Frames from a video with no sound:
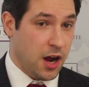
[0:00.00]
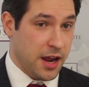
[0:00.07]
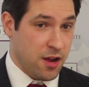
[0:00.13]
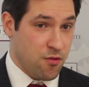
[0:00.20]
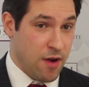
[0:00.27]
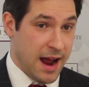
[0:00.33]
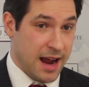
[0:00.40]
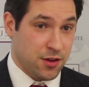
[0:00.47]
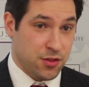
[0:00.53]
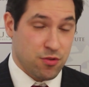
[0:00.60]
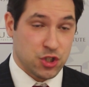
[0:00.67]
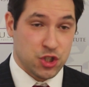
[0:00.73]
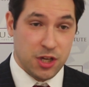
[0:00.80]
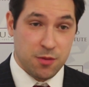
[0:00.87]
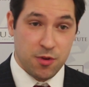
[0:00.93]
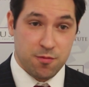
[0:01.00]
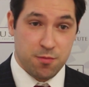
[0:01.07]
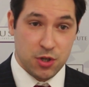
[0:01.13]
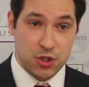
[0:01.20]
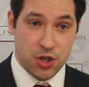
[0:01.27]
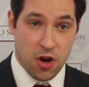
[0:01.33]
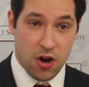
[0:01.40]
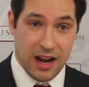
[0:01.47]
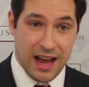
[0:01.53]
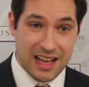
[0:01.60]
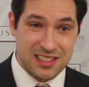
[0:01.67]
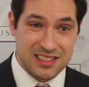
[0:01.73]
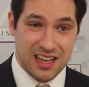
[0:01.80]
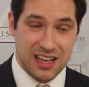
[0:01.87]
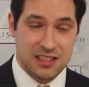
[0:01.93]
Iraq, the regime of Bashar
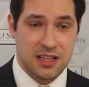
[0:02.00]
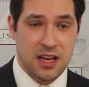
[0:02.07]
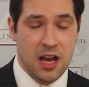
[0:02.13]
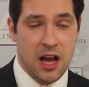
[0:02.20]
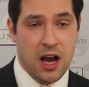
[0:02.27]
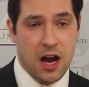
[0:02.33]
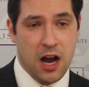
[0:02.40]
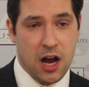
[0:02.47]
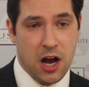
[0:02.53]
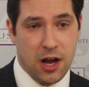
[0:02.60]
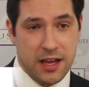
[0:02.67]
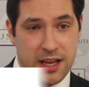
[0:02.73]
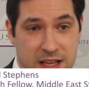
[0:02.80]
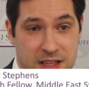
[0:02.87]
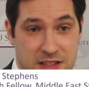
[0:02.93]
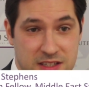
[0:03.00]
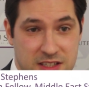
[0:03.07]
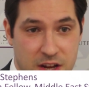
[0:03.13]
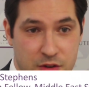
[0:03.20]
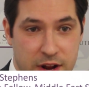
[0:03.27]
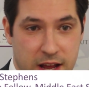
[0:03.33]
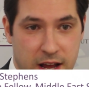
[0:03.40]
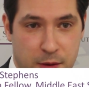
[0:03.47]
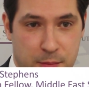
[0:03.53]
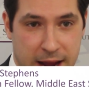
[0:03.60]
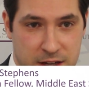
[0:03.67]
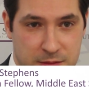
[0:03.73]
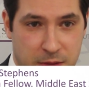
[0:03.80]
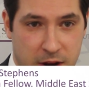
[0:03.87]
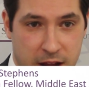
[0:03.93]
al-Assad in Syria,
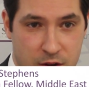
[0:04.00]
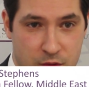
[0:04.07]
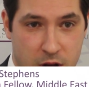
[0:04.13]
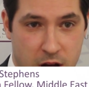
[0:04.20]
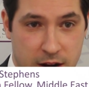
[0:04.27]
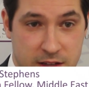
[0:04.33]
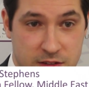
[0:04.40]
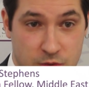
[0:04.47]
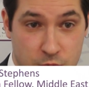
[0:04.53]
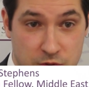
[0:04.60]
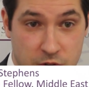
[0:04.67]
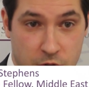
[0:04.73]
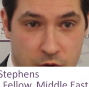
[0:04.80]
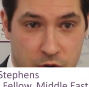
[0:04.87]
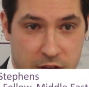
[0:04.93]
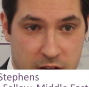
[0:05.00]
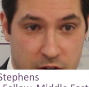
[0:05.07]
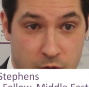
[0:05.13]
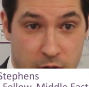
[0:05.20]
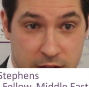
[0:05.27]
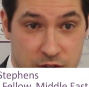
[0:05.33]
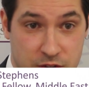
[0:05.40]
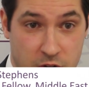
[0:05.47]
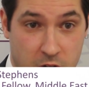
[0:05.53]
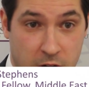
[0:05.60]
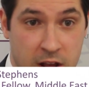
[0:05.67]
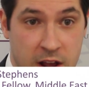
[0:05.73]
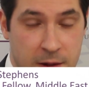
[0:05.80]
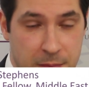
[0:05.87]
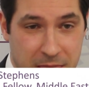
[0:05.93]
backed by Iran, is also looking quite
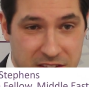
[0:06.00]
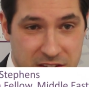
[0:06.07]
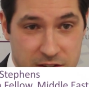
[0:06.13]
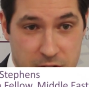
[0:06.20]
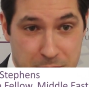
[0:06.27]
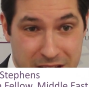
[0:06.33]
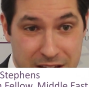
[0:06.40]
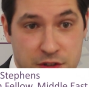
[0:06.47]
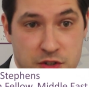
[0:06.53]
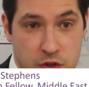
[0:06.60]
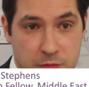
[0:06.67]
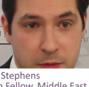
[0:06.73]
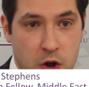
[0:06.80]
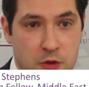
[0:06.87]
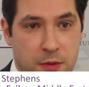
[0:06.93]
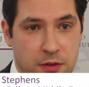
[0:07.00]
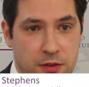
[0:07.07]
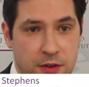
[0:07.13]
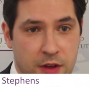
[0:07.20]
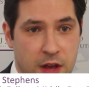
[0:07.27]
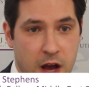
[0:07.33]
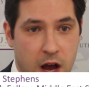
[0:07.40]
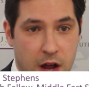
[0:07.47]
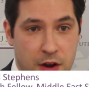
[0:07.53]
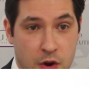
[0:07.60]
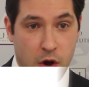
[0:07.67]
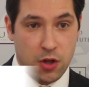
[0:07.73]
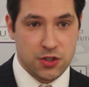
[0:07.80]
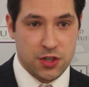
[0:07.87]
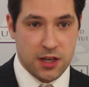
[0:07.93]
strong. This is a pivotal moment,
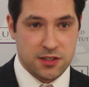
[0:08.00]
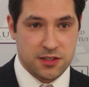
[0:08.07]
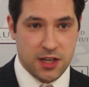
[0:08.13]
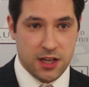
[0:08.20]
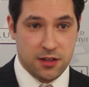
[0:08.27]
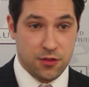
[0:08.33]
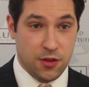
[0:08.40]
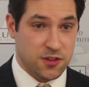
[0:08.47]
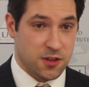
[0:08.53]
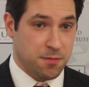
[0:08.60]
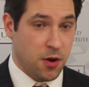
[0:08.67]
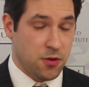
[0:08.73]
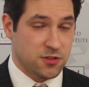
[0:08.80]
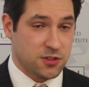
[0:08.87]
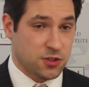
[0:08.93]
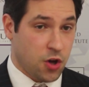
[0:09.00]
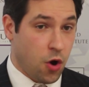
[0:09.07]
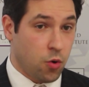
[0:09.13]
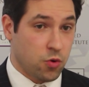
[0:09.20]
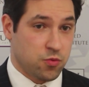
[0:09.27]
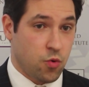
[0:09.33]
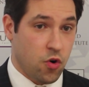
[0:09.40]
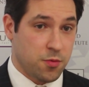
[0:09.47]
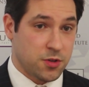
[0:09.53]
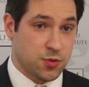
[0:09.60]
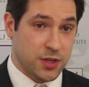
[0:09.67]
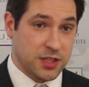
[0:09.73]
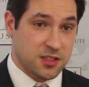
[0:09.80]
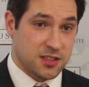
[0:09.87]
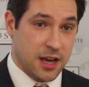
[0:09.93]
not just in the supposed Cold War
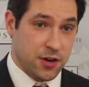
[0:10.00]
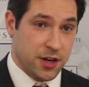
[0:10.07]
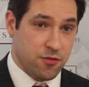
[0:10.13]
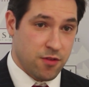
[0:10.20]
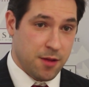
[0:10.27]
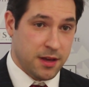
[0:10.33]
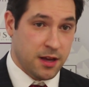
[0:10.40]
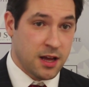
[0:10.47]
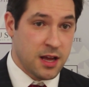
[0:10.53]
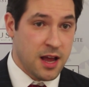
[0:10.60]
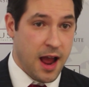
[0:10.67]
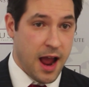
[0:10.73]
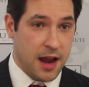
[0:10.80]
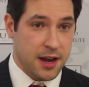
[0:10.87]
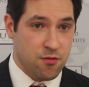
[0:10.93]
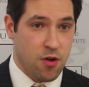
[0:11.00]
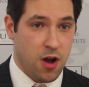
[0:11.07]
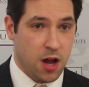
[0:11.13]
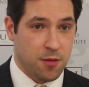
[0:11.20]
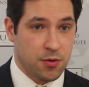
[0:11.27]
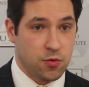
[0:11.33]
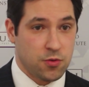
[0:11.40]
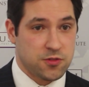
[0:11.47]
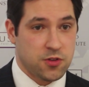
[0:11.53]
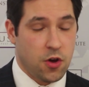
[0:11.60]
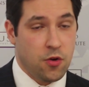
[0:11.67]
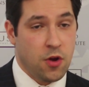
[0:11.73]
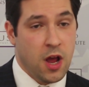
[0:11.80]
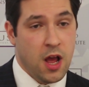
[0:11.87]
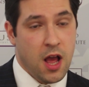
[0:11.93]
between Saudi Arabia and Iran, but also